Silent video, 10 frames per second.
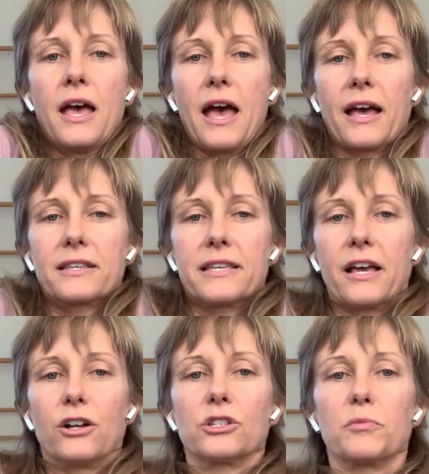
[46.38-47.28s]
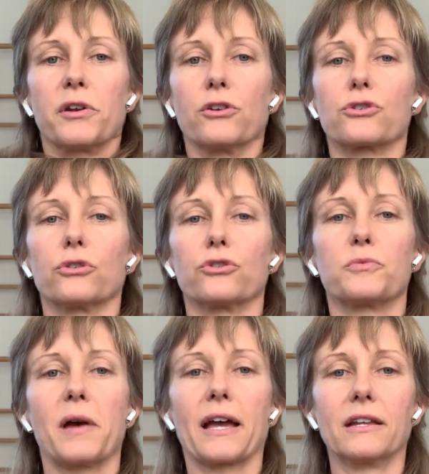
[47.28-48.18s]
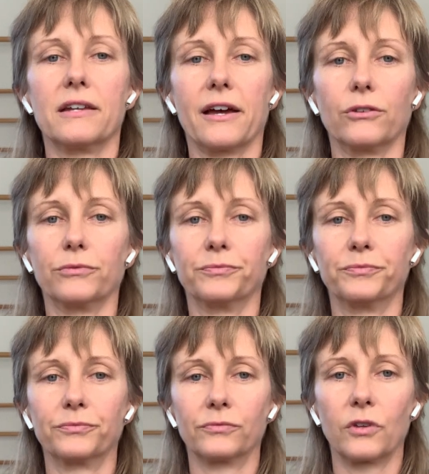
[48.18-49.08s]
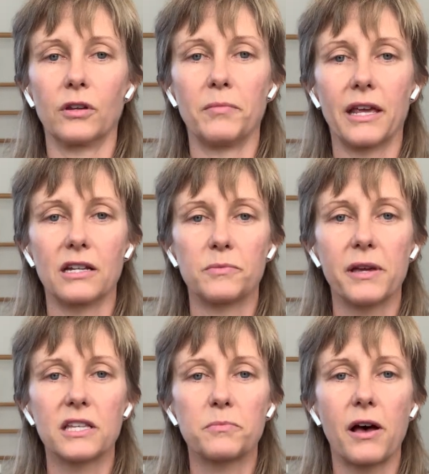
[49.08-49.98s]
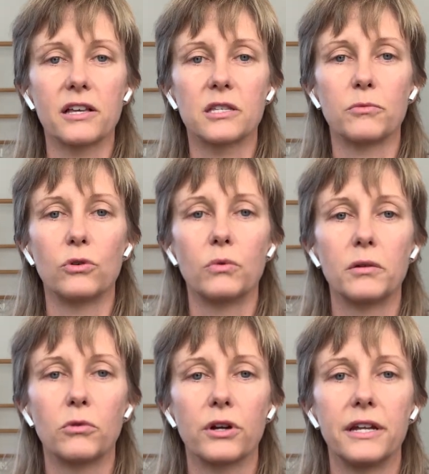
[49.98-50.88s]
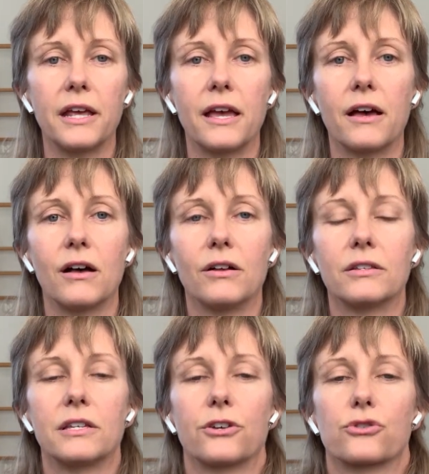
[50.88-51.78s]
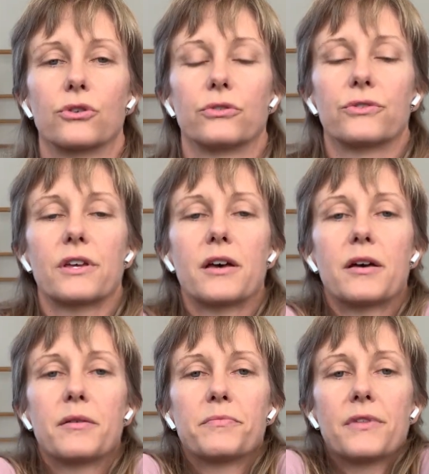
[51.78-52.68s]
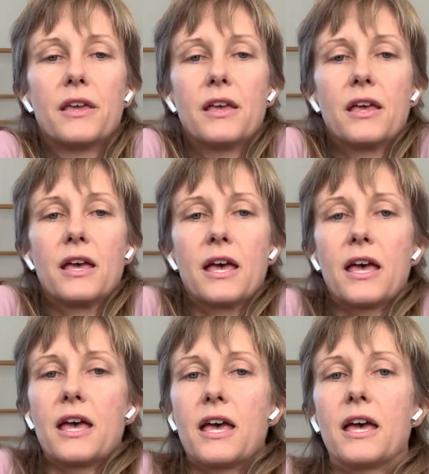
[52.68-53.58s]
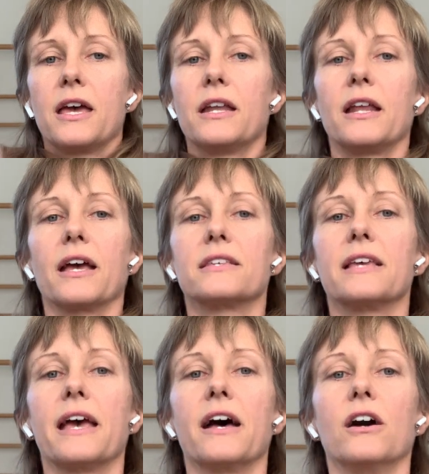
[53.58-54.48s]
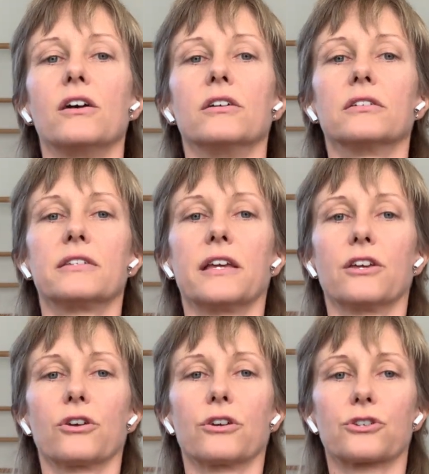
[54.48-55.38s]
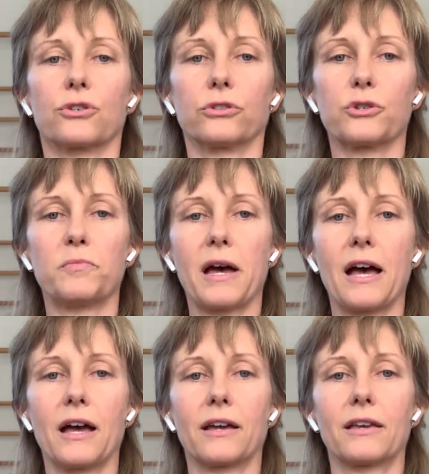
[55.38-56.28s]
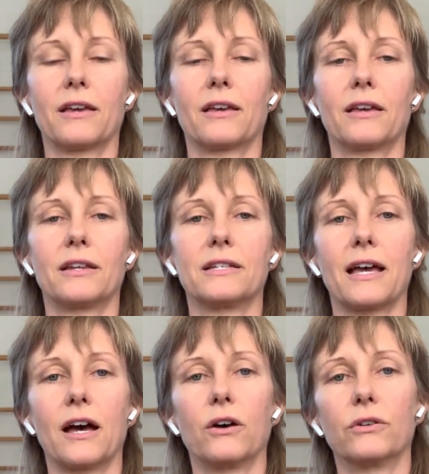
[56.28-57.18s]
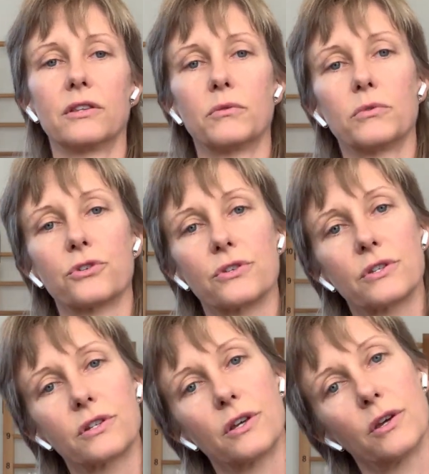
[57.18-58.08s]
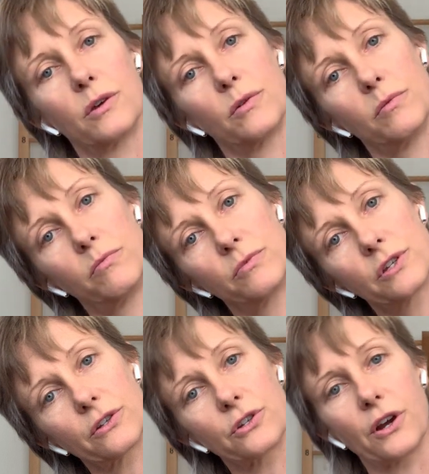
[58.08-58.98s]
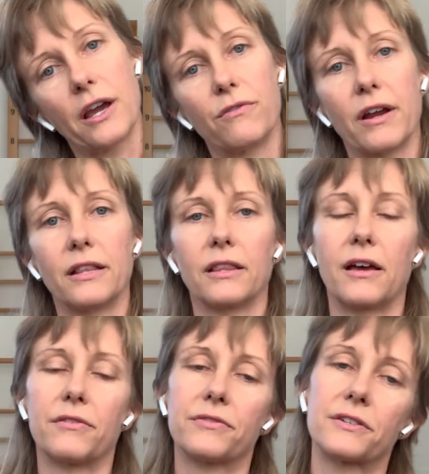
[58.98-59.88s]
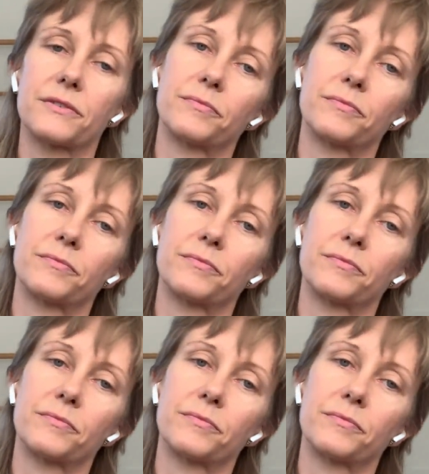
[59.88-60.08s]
Exhale to bring your shoulders back and down. And make it as big as possible. 1 more inhale, take your shoulders up. And exhale, take your shoulders back and down, and then we'll just tilt our head right and left.